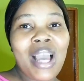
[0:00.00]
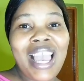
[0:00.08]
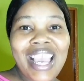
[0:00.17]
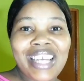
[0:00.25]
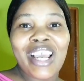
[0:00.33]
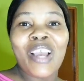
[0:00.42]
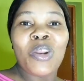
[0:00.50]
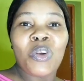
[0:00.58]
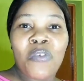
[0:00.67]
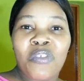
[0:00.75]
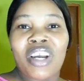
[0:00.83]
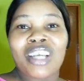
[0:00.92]
and
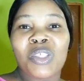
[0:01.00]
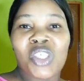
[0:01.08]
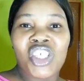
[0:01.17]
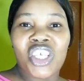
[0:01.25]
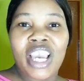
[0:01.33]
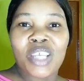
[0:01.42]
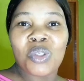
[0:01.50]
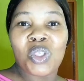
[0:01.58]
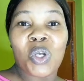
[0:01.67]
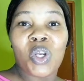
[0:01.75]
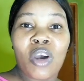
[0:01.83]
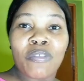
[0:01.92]
don't forget to share it with
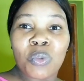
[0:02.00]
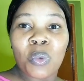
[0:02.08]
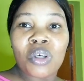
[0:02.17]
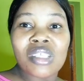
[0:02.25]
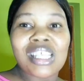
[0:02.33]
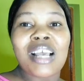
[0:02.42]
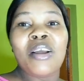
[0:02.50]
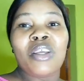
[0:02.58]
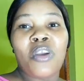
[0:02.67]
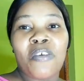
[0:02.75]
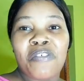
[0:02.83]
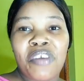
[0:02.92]
your loved ones,
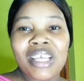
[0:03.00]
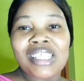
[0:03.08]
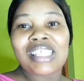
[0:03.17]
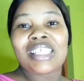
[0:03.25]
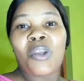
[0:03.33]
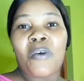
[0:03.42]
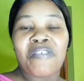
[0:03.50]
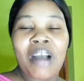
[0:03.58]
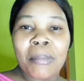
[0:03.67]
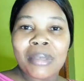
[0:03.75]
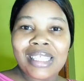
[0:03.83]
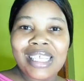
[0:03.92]
your friends, your
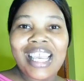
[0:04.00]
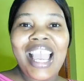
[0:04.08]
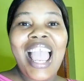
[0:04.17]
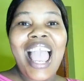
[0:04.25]
family,